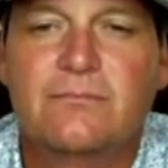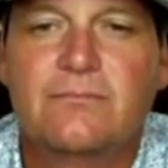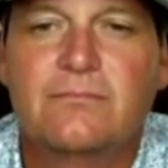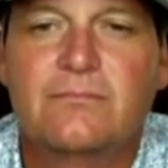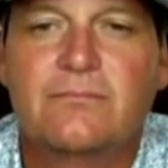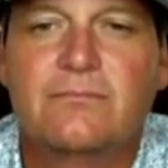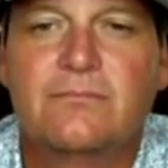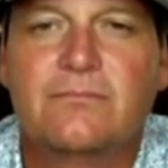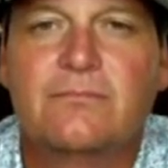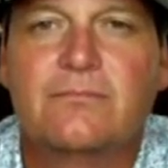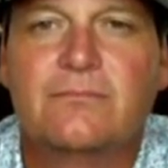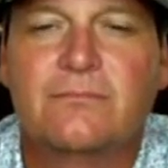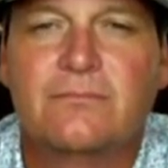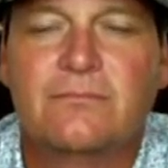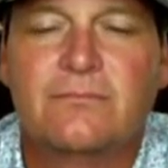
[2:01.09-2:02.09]

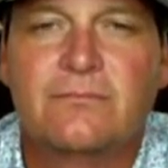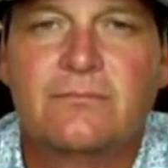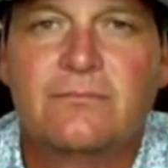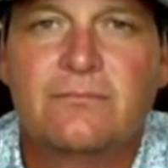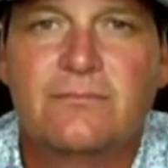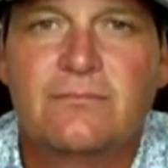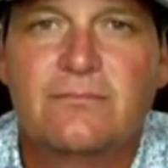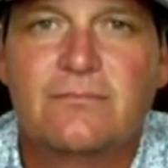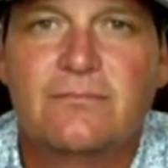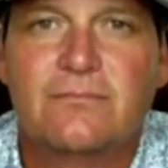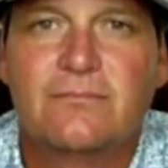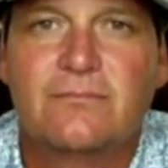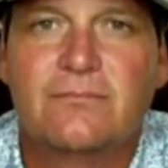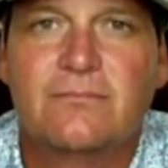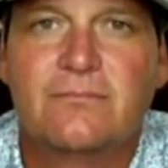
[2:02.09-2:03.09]

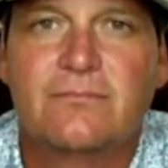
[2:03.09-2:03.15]
(silent)